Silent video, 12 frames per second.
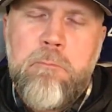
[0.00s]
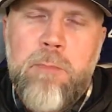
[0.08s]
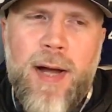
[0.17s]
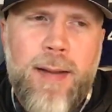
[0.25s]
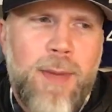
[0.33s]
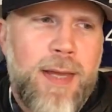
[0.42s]

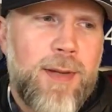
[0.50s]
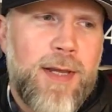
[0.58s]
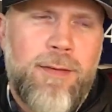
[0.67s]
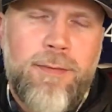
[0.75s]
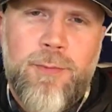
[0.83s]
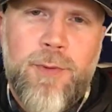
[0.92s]
by
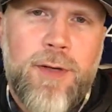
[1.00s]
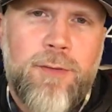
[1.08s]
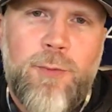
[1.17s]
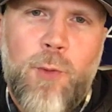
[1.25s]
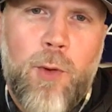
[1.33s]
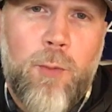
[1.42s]
maybe 3 or
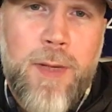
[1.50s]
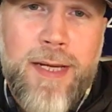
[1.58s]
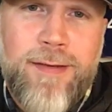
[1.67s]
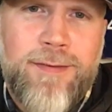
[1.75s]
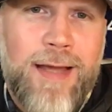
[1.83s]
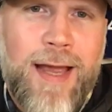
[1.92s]
4
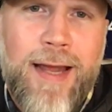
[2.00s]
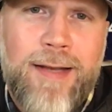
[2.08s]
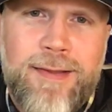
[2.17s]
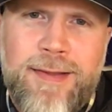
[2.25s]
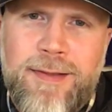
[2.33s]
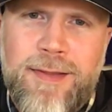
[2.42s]
weeks
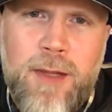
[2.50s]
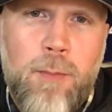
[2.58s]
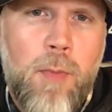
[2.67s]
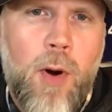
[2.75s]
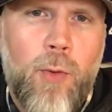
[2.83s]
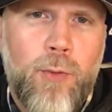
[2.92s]
at the
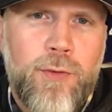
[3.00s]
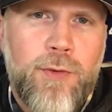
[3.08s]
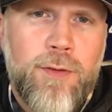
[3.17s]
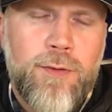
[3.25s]
most.